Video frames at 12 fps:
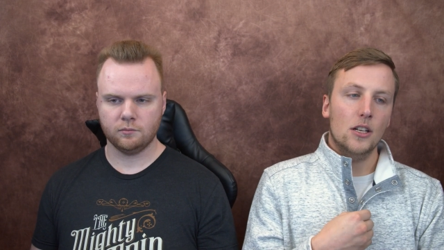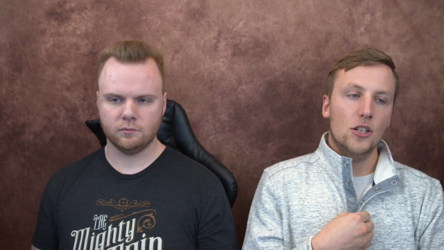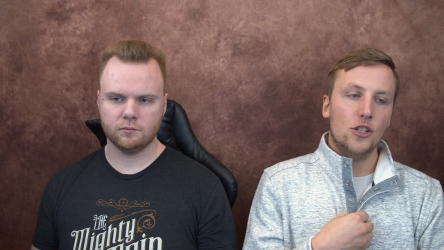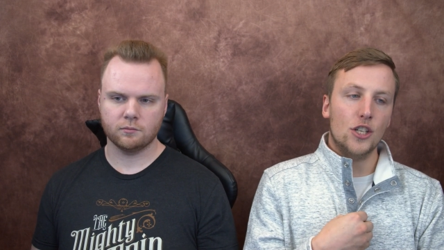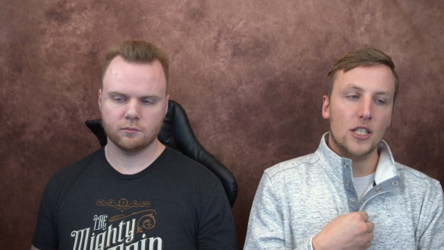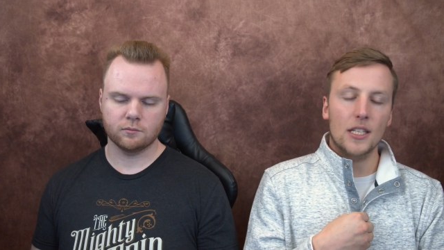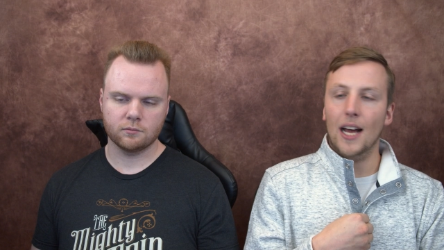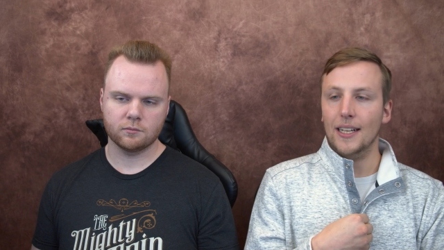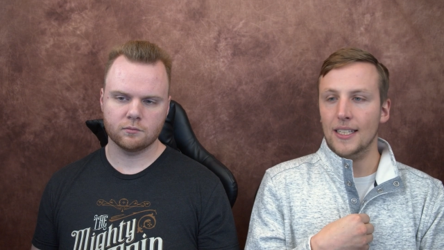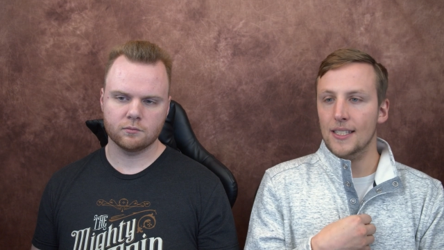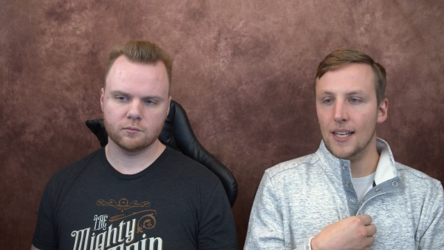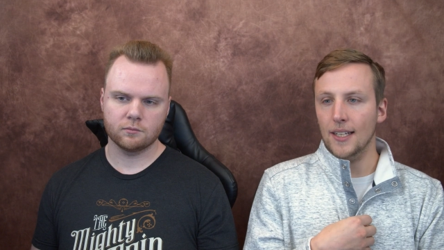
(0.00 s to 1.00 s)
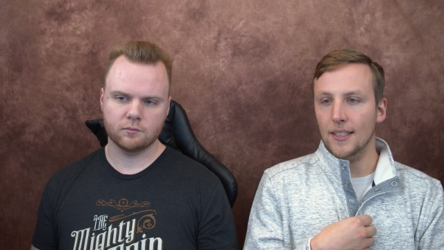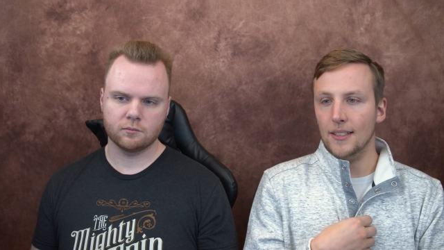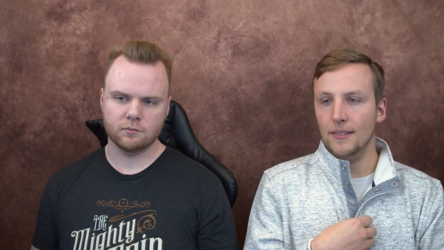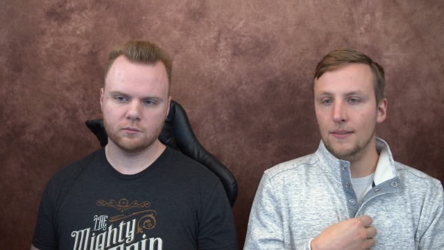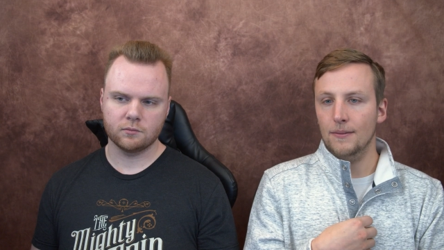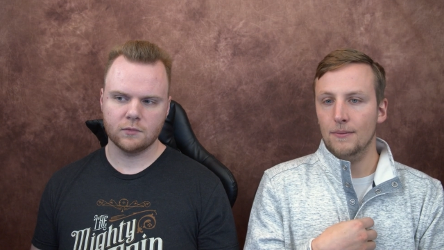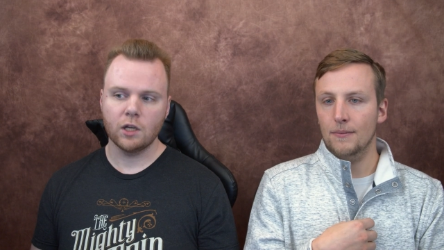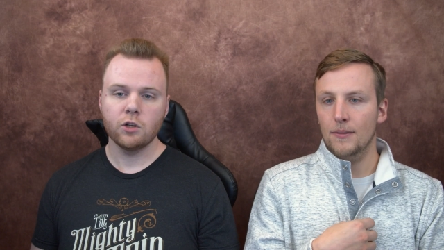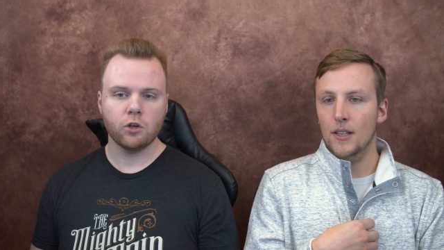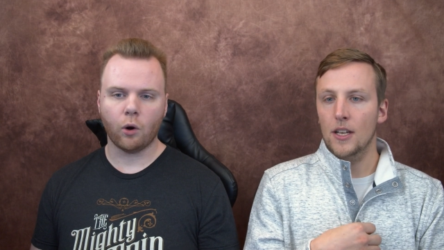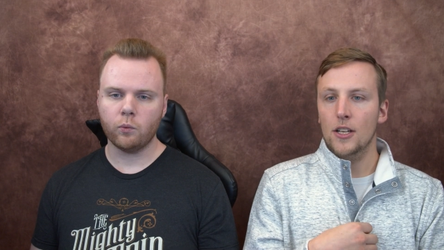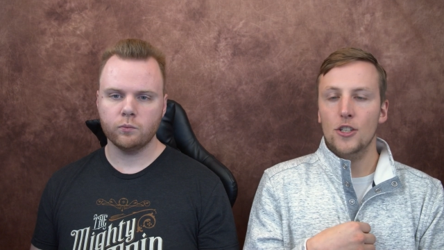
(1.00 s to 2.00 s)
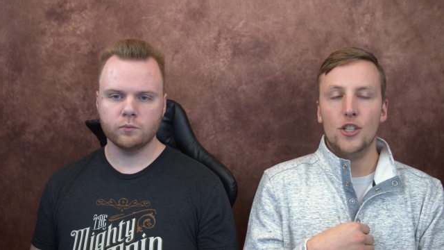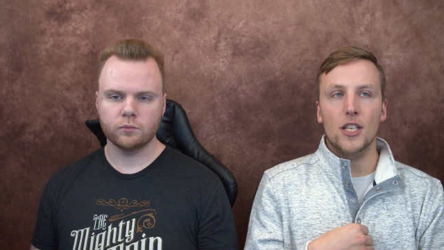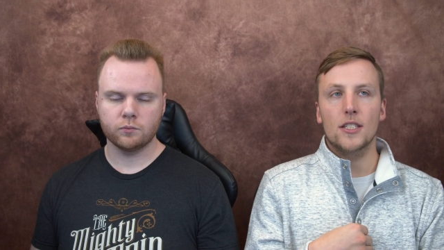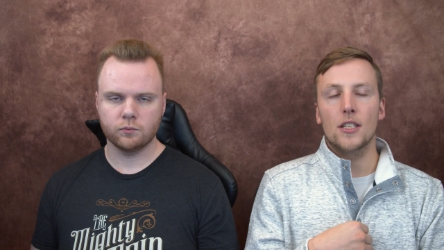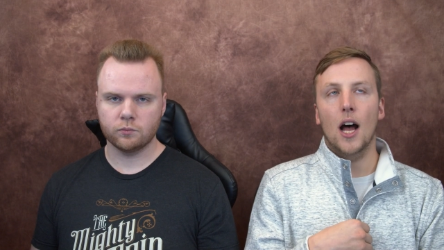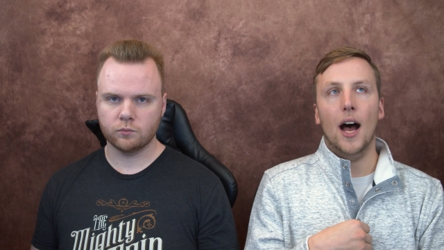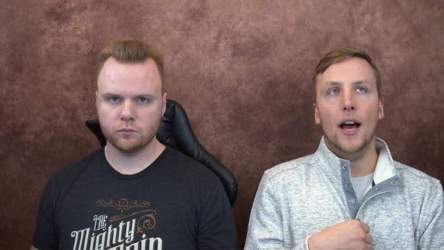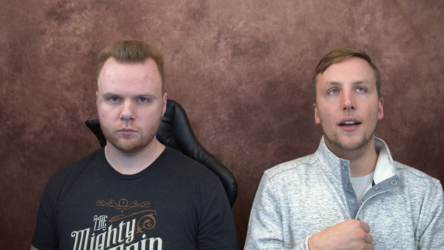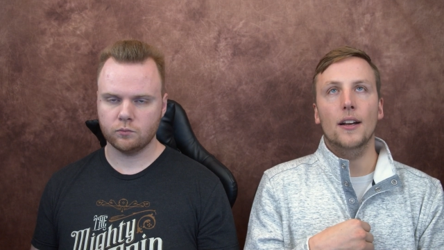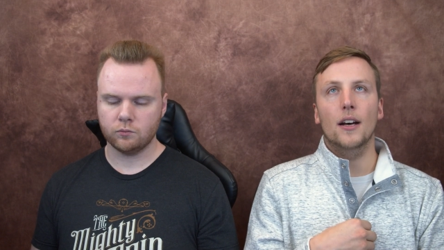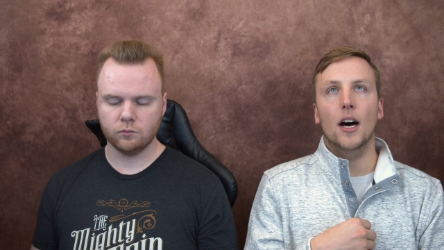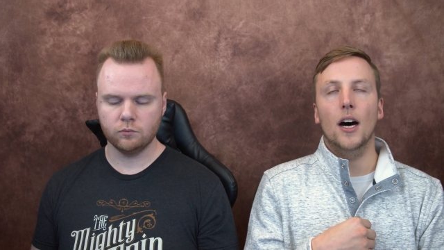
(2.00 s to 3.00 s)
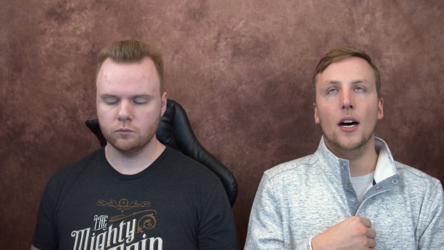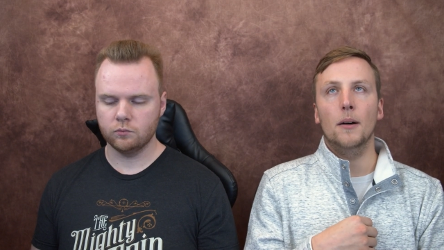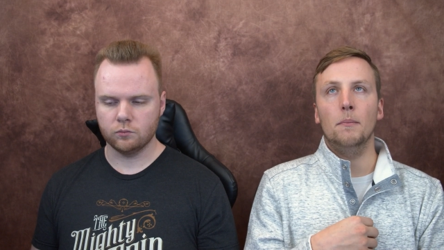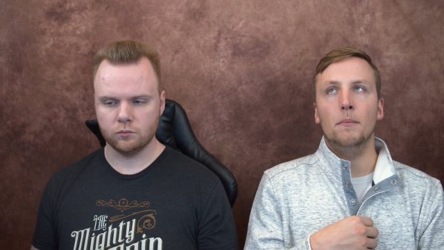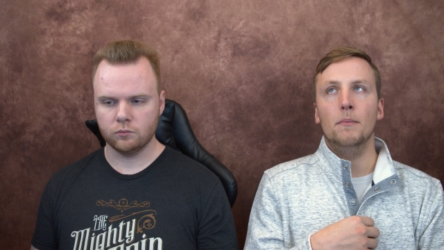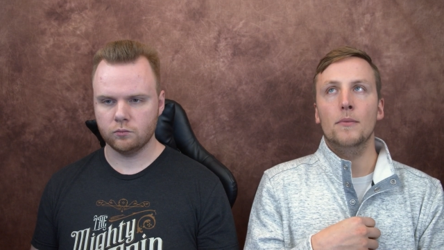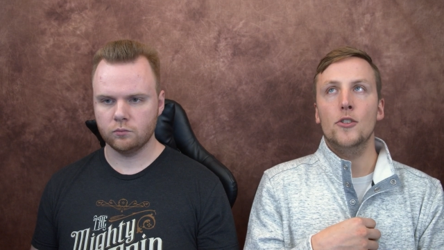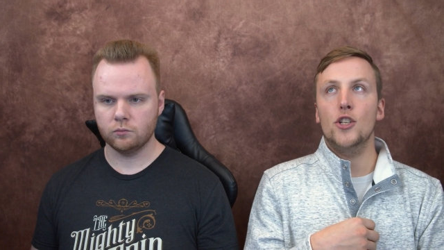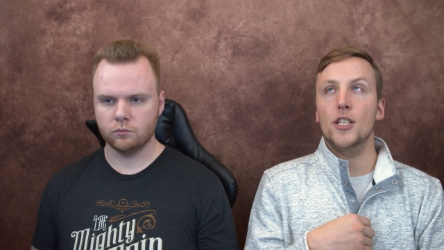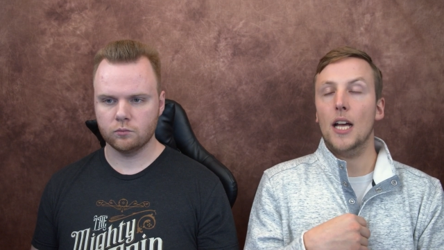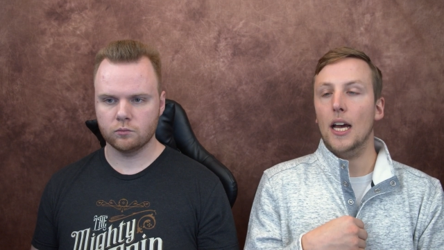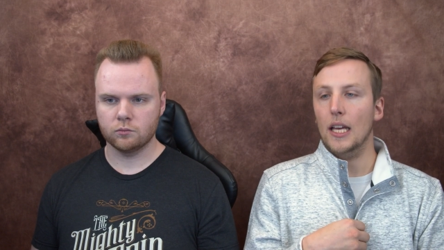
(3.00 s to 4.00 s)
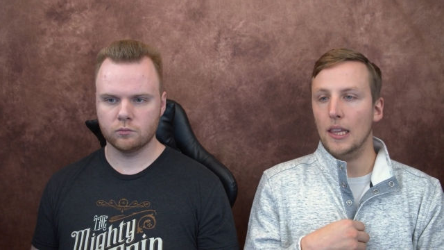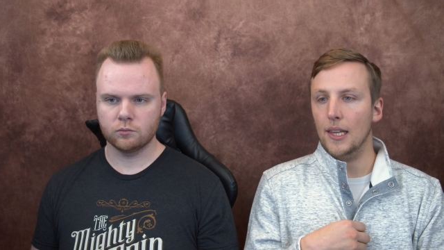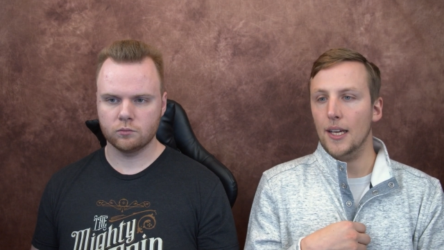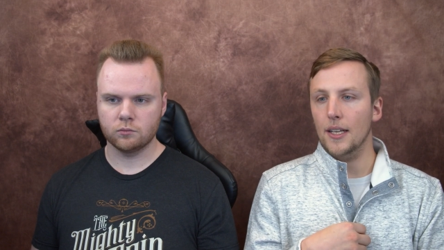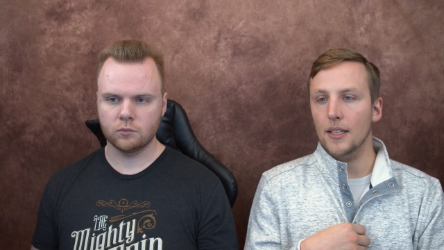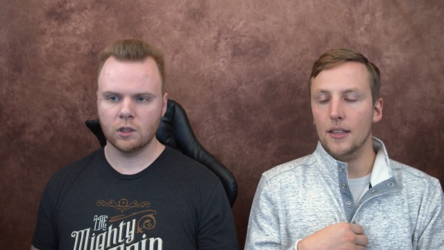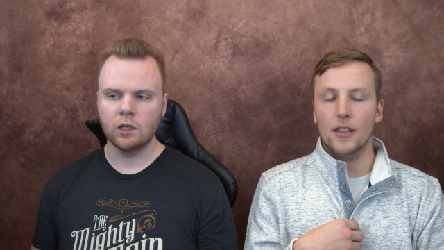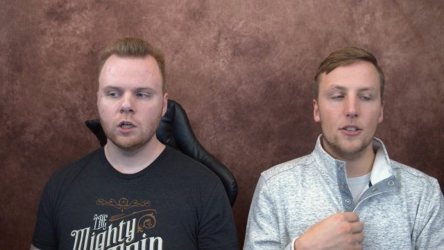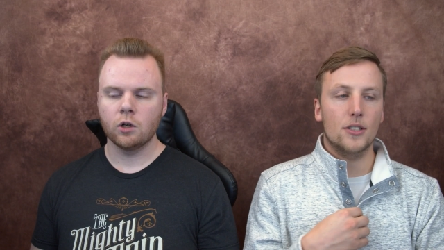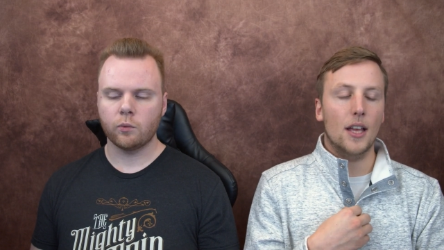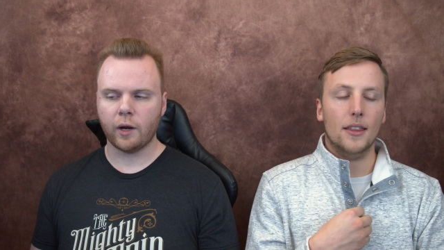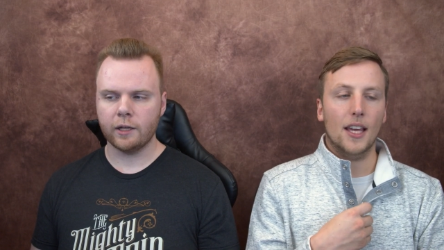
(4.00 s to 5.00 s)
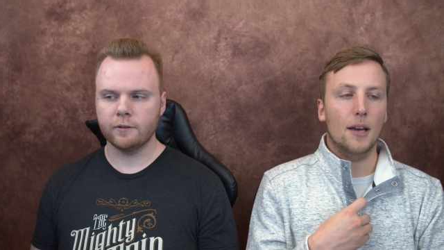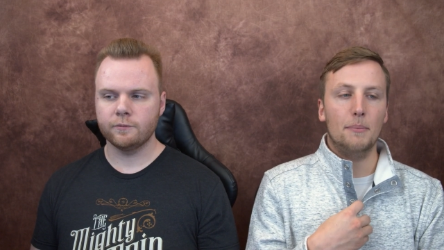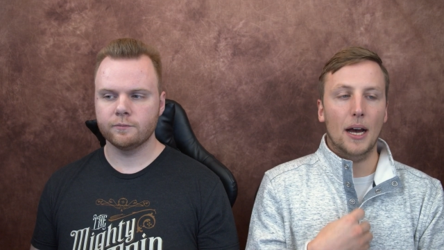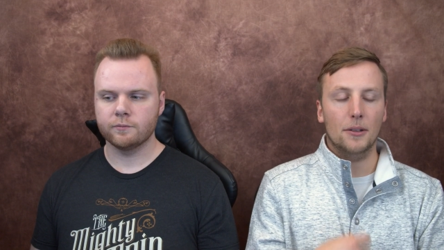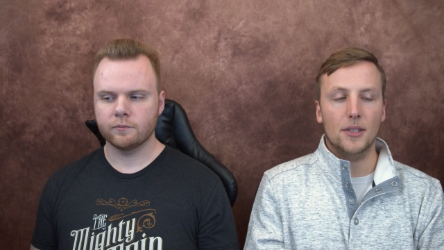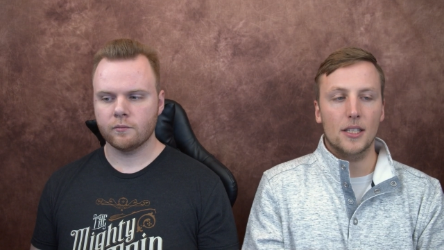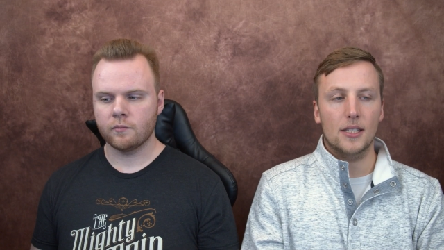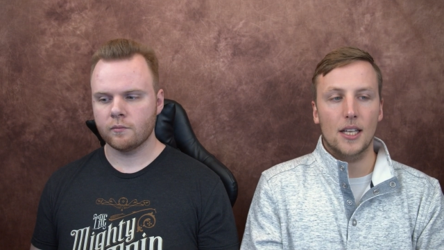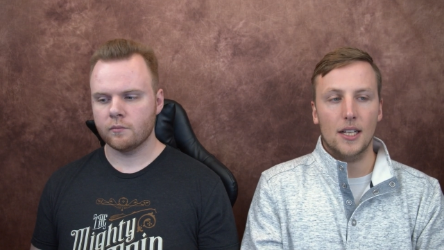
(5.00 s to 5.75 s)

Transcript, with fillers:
Speaker 1: she's not excited. No. She's not um she's not elated. There's nothing right. about this